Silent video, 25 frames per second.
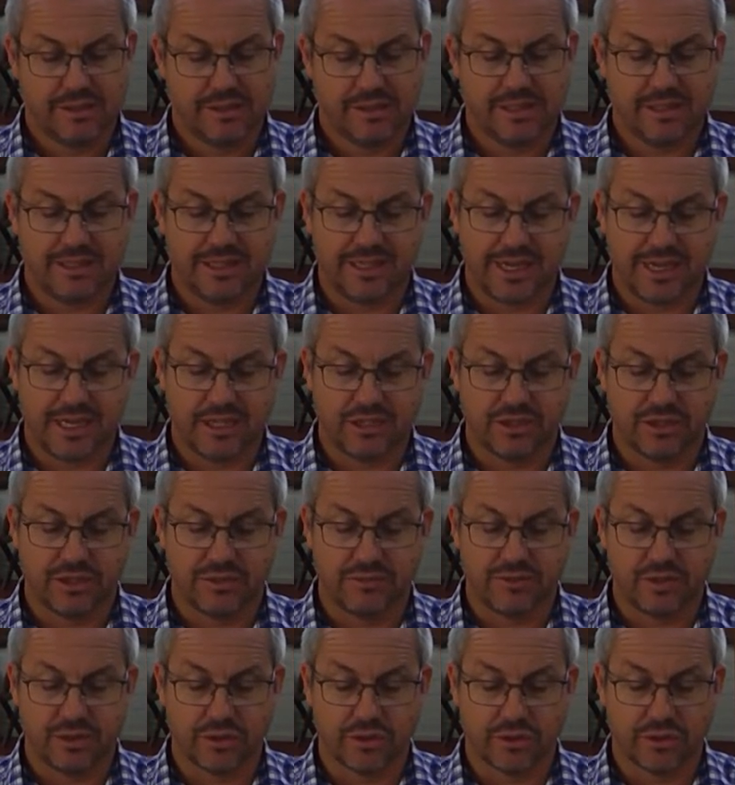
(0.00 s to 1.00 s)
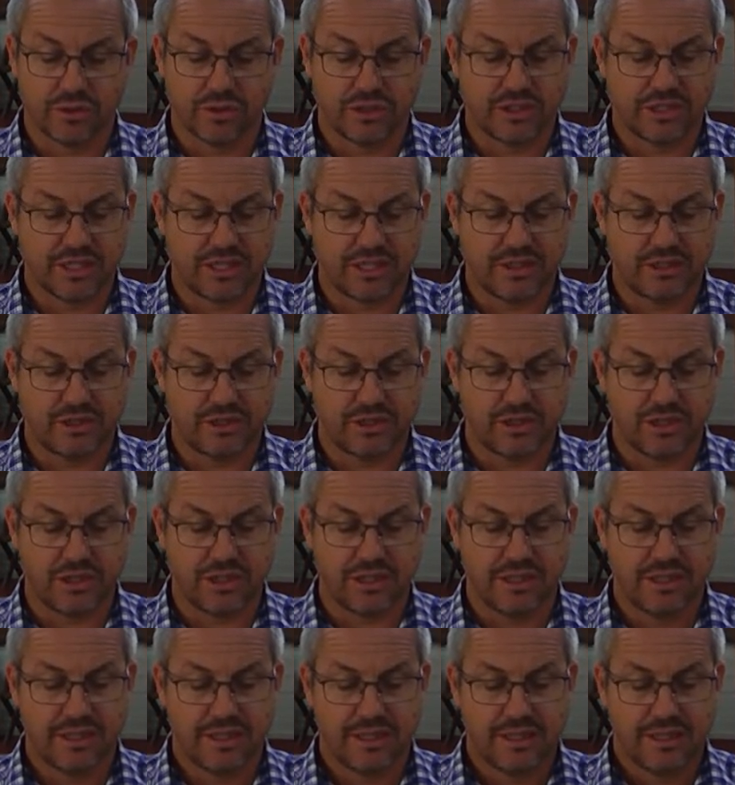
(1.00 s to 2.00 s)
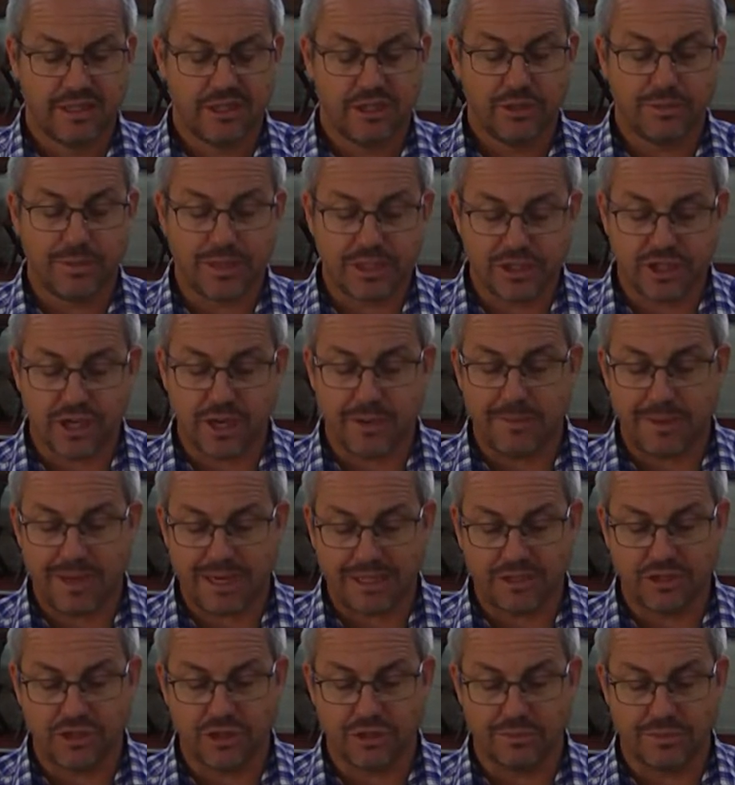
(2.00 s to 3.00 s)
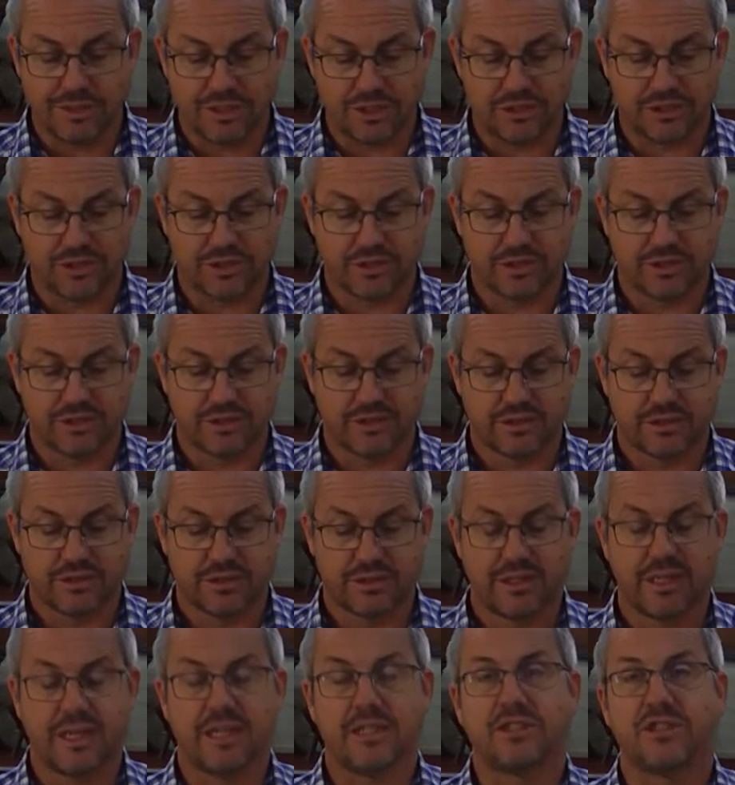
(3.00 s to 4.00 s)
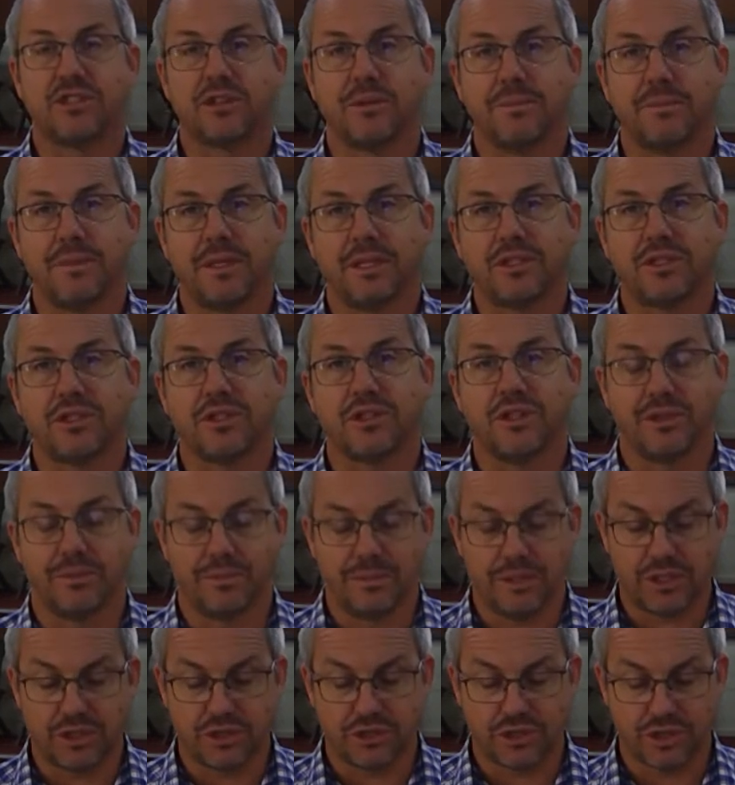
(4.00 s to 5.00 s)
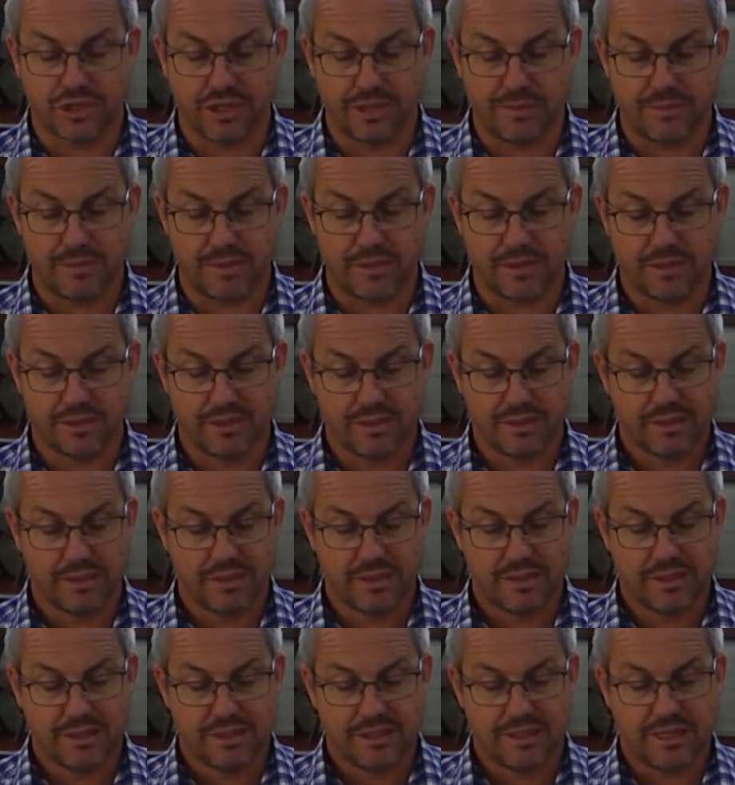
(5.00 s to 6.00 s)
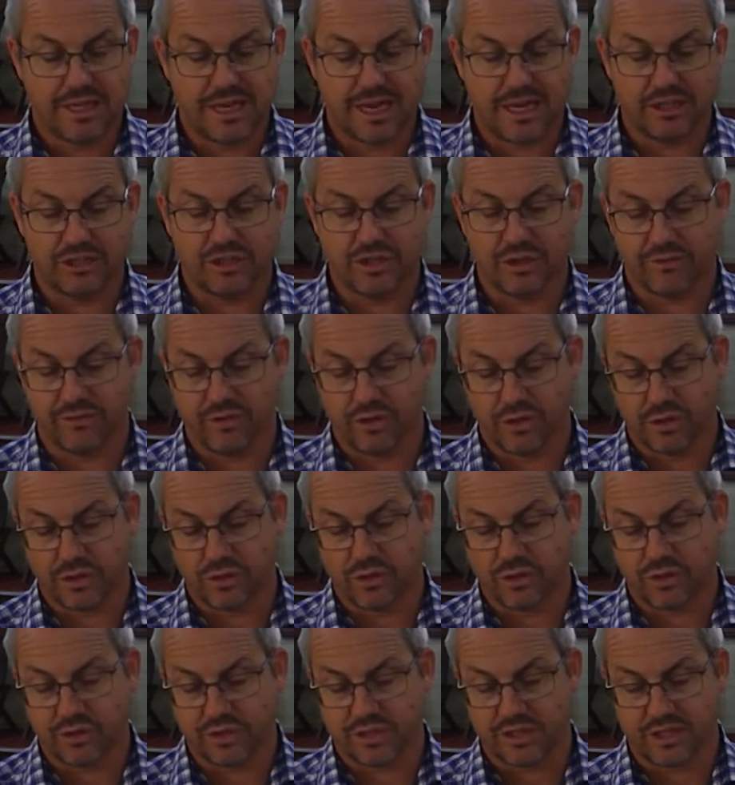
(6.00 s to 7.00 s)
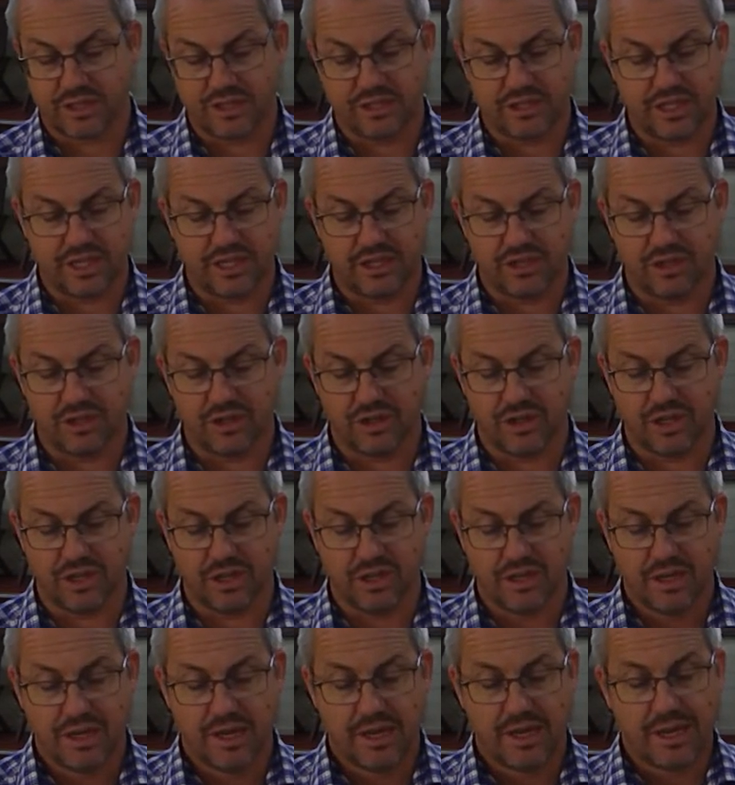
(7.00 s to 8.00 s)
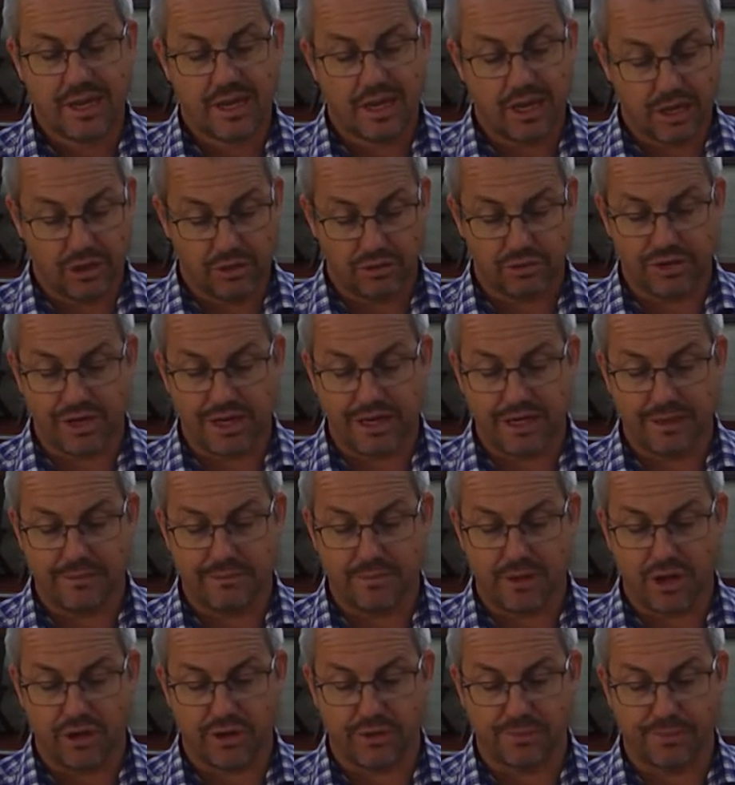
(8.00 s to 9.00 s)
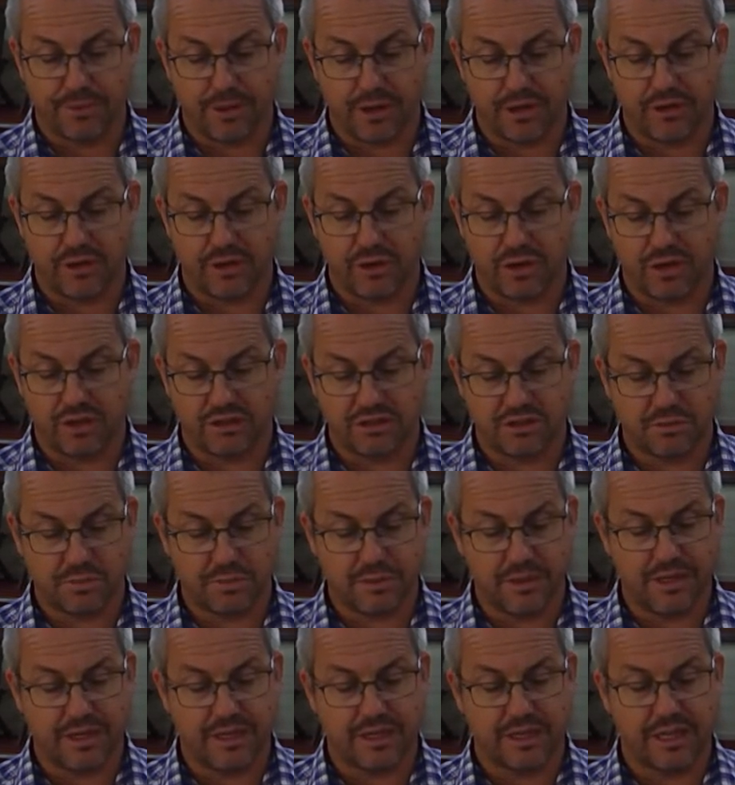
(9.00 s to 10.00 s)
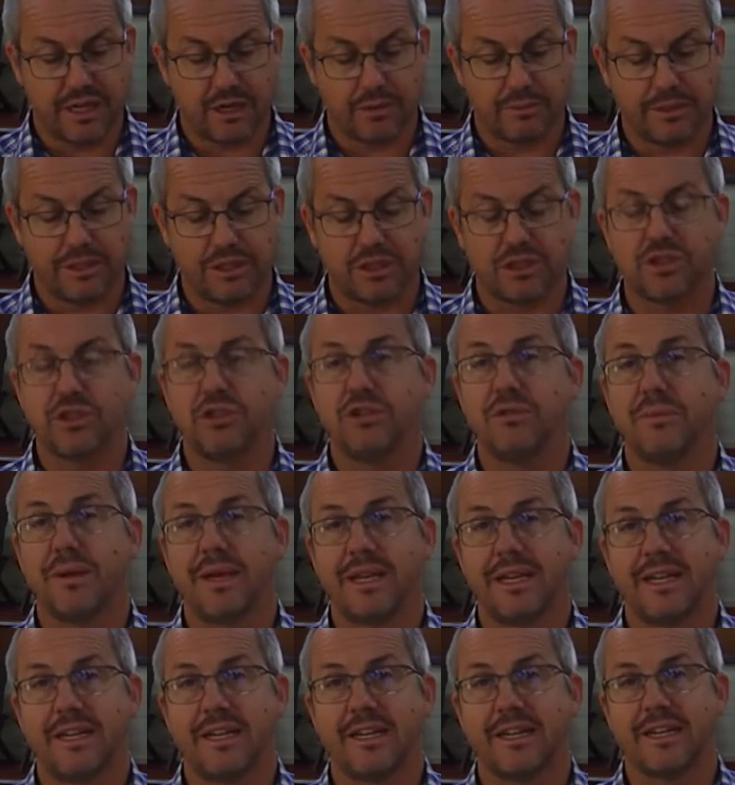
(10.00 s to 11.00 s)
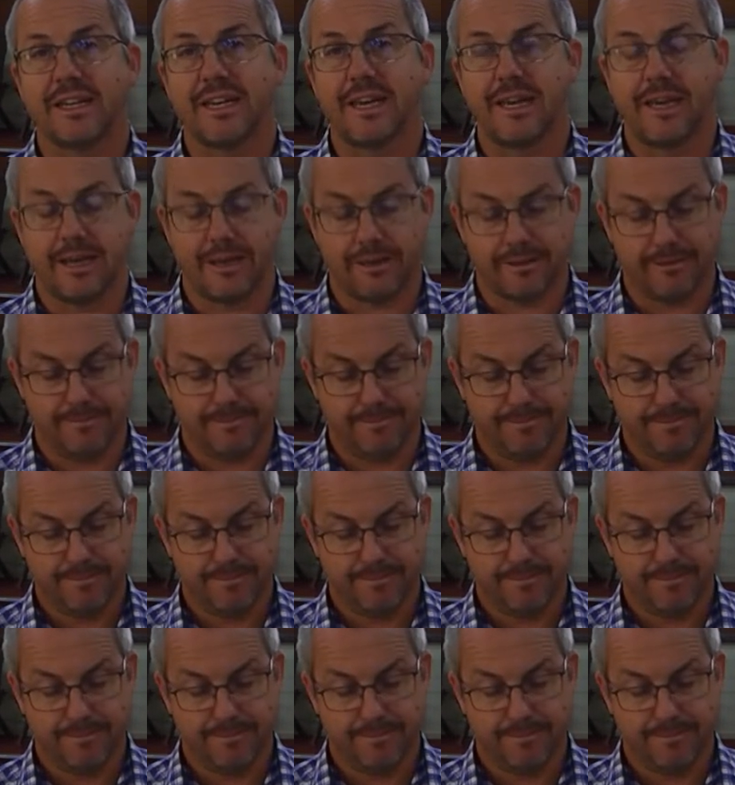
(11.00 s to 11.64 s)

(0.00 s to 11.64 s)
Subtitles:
Then the angel of the Lord said to her, "You must go back to your mistress and submit to her mistreatment." The angel of the Lord also said to her, "I'll greatly multiply your offspring and there'll be too many to count."